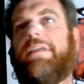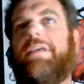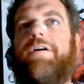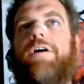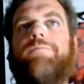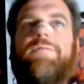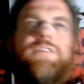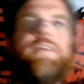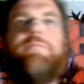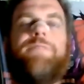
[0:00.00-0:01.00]
you know,
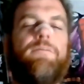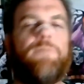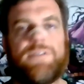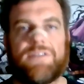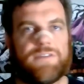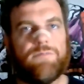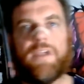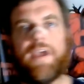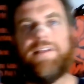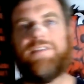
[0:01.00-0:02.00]
some of it was
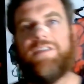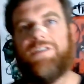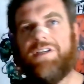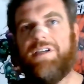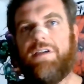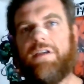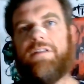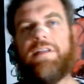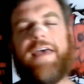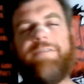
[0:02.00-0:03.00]
kind of C G
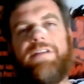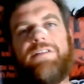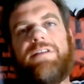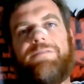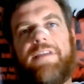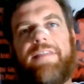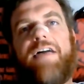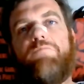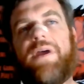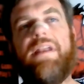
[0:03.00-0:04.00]
and heavy and stuff like
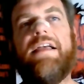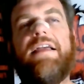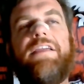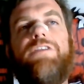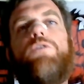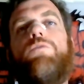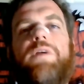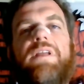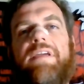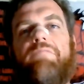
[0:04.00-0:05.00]
that. But you don't
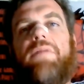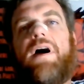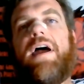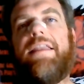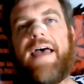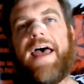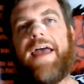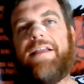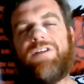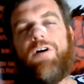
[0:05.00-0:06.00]
really mind
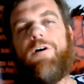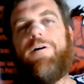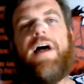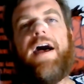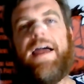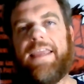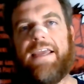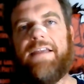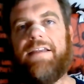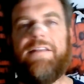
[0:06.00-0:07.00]
that. It's all eye
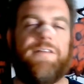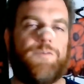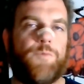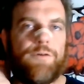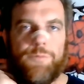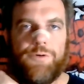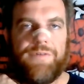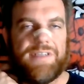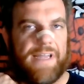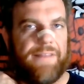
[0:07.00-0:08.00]
candy in these Marvel
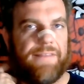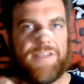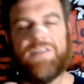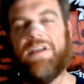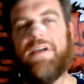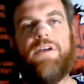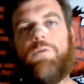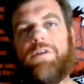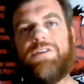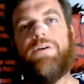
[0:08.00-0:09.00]
movies, and this
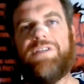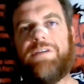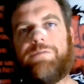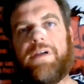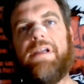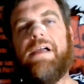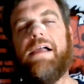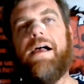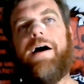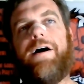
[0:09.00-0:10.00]
was no different.
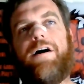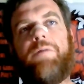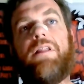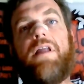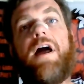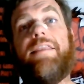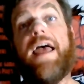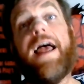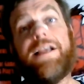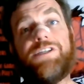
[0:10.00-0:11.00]
Um, a lot of the
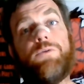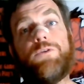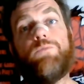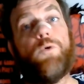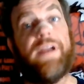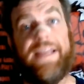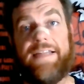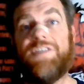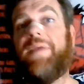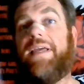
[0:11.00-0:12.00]
action was more
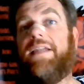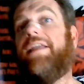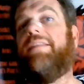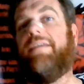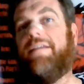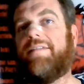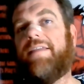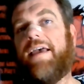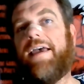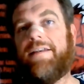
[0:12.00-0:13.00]
intimate in this
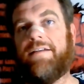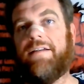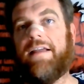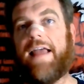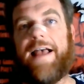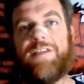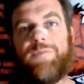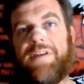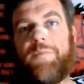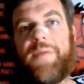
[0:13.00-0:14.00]
than has
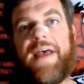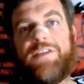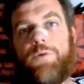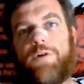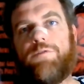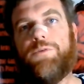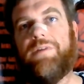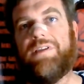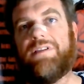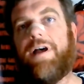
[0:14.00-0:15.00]
been in the past Marvel
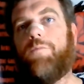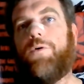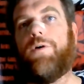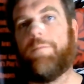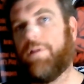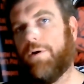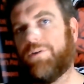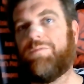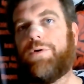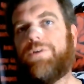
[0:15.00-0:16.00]
movies. A lot more up
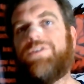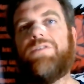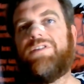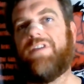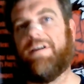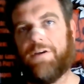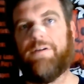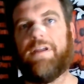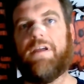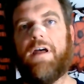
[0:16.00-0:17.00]
close and personal stuff
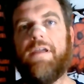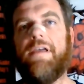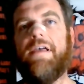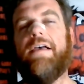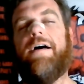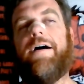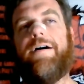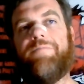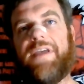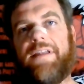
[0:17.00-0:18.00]
going on
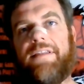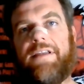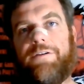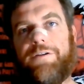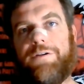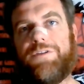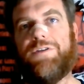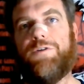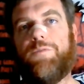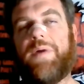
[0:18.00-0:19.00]
um, than, than you're used
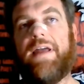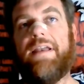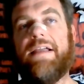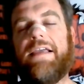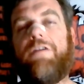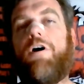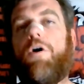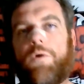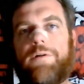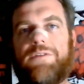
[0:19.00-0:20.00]
to, but it all
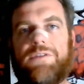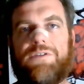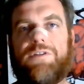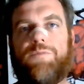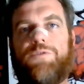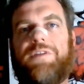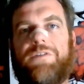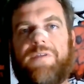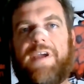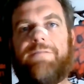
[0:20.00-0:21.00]
worked to the movie's
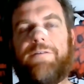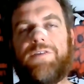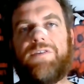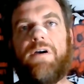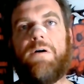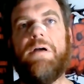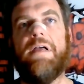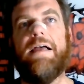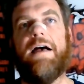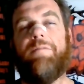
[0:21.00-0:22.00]
favor. So,
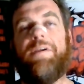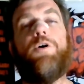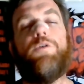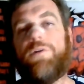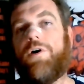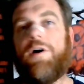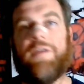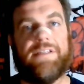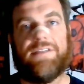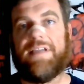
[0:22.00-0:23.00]
I mean, overall,
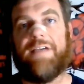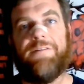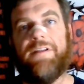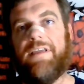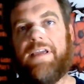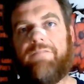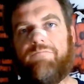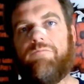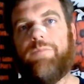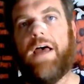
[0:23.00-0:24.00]
it's definitely
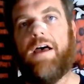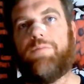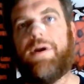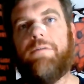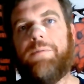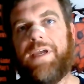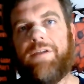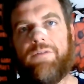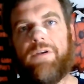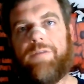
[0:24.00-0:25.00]
uh, probably
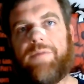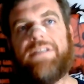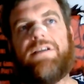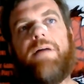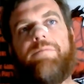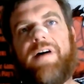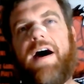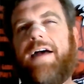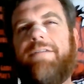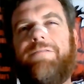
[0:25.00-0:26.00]
in my top
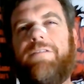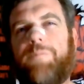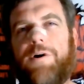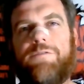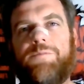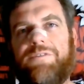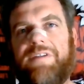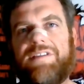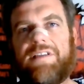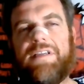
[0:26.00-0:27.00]
five Marvel
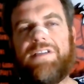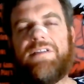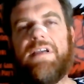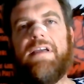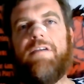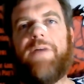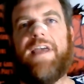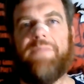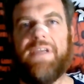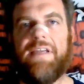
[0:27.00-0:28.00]
movies, at least my
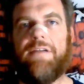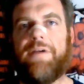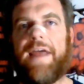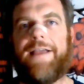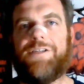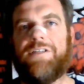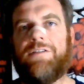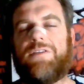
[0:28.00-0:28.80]
immediate reaction.